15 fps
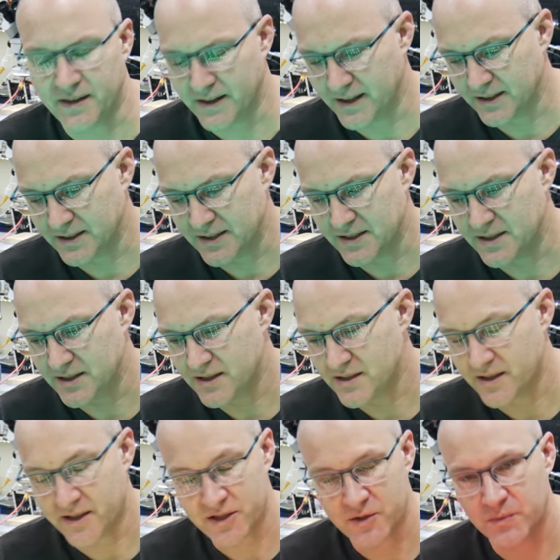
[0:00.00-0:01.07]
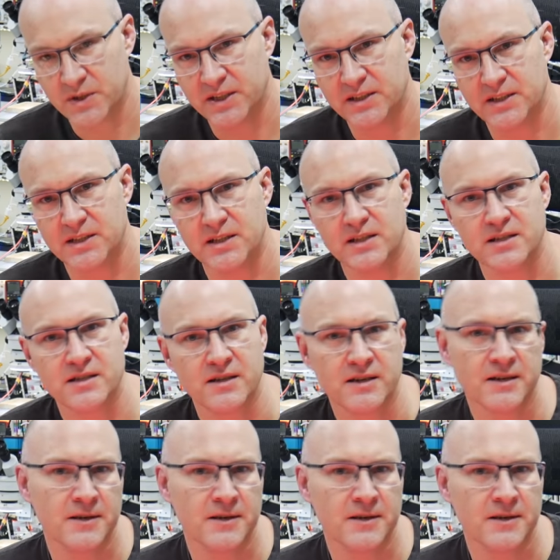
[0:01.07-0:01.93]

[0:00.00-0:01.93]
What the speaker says: LEDs, RGB LEDs,